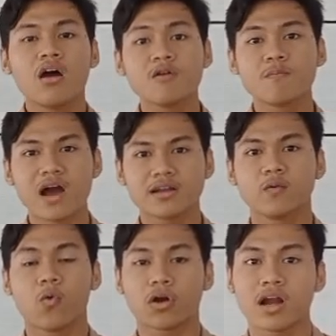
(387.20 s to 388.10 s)
Her
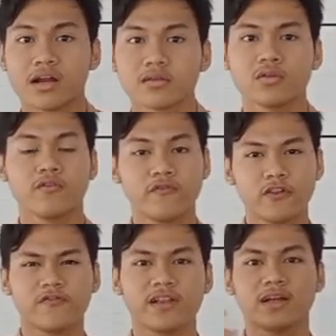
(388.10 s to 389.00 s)
mother worked hard to
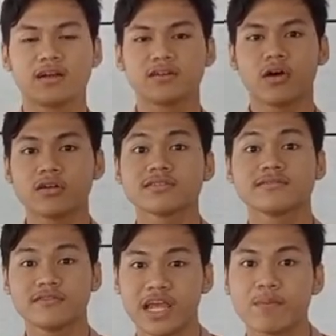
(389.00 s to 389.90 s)
fulfill her
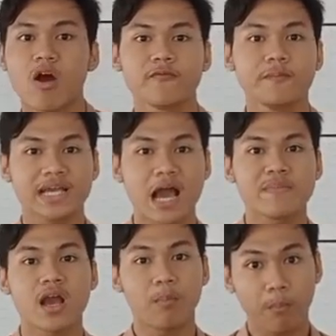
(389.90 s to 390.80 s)
daughter's dream of
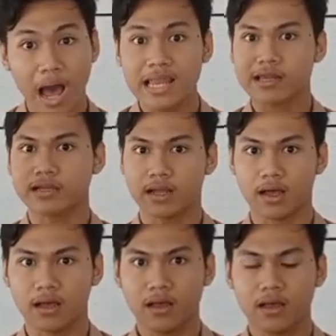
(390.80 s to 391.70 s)
becoming a
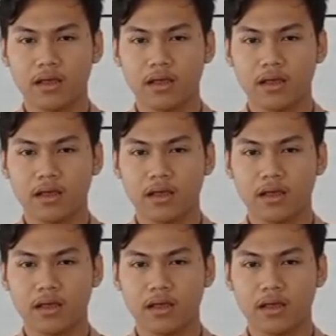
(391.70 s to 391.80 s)
ballerina.